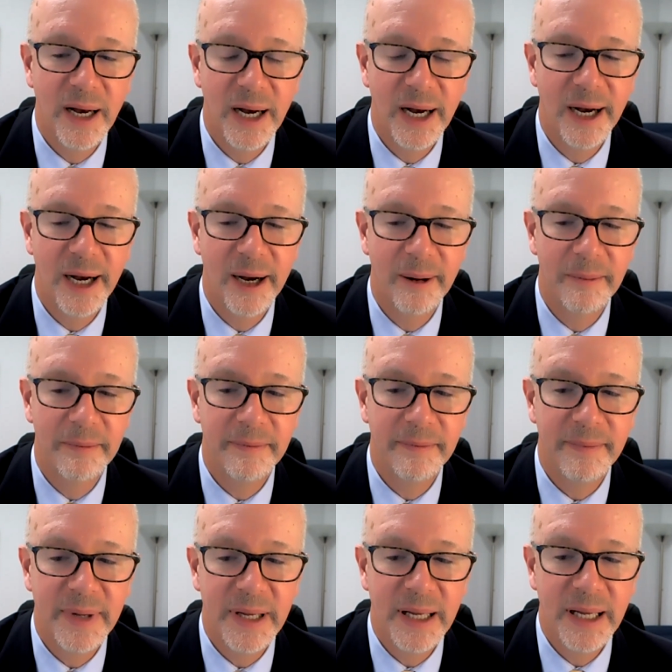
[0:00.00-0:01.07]

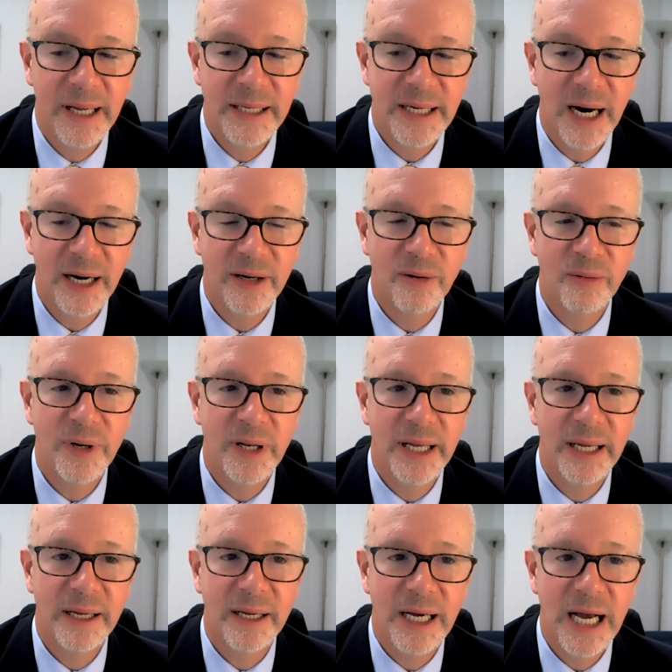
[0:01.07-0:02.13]
it's hard to
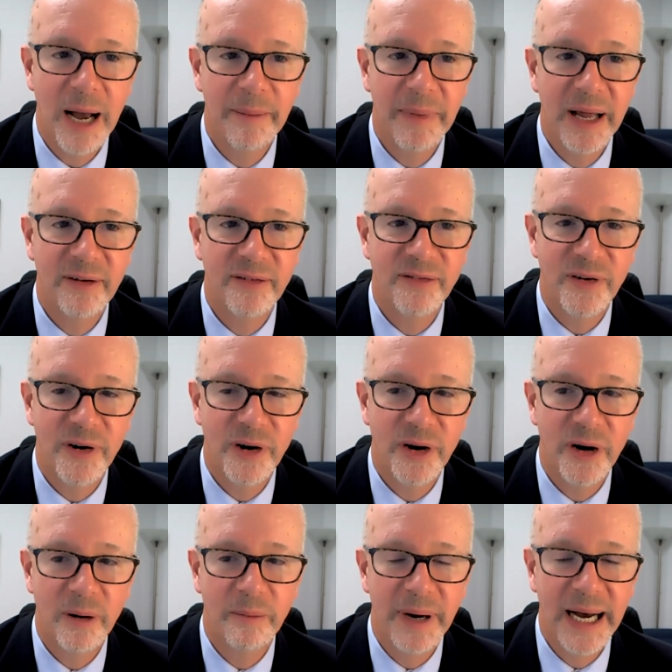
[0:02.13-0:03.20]
really comment
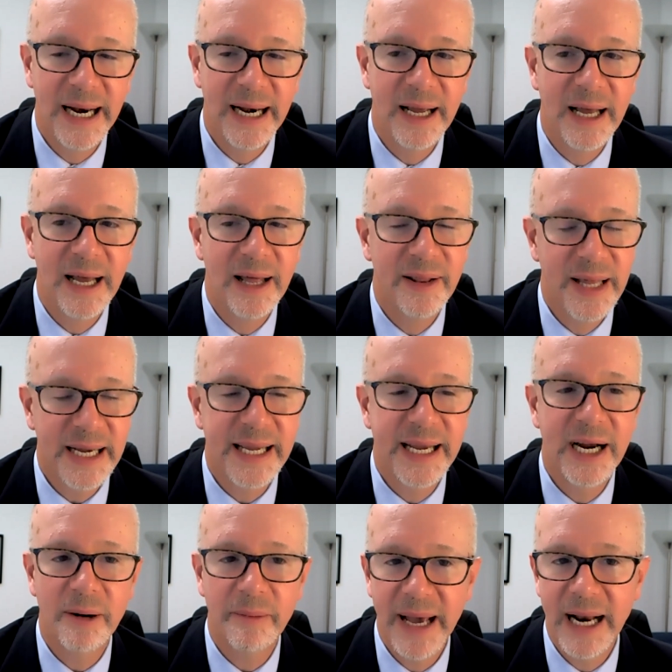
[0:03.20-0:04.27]
further, but that
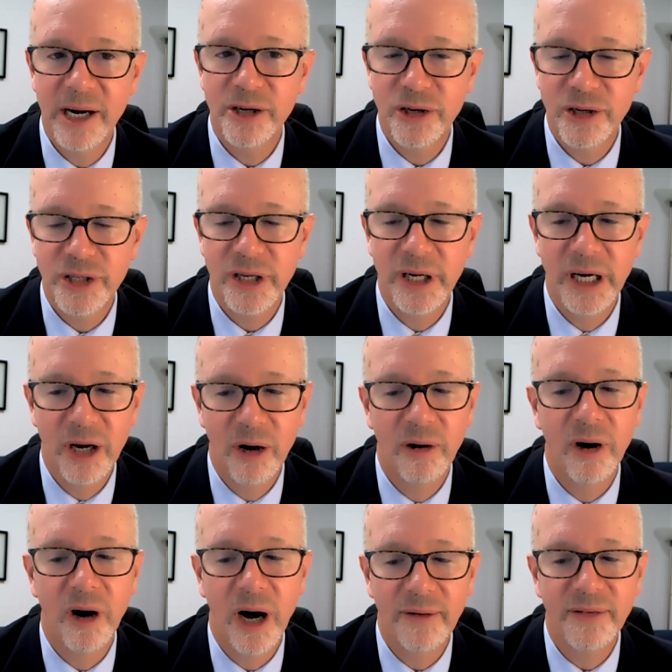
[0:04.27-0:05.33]
care manager is going to know
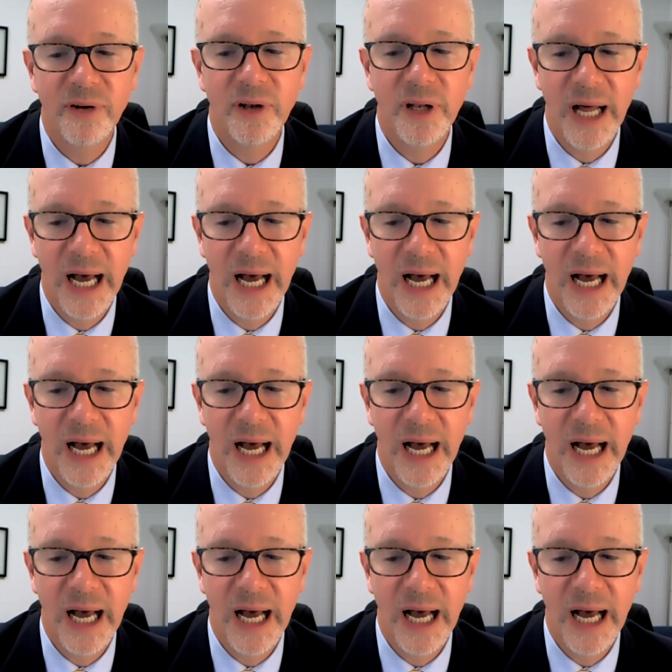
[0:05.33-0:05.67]
an awful